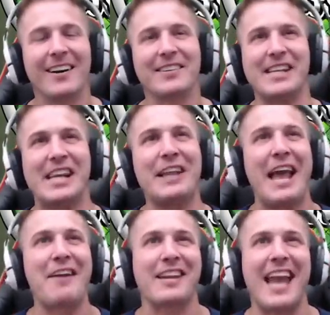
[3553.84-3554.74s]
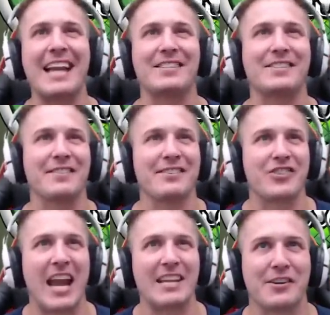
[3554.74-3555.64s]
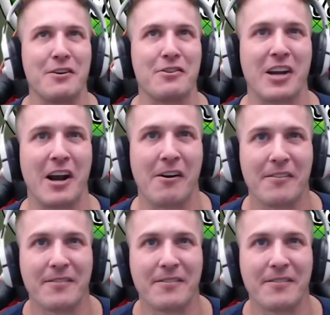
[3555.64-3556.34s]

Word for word: See you later, Case. Chase Cujo.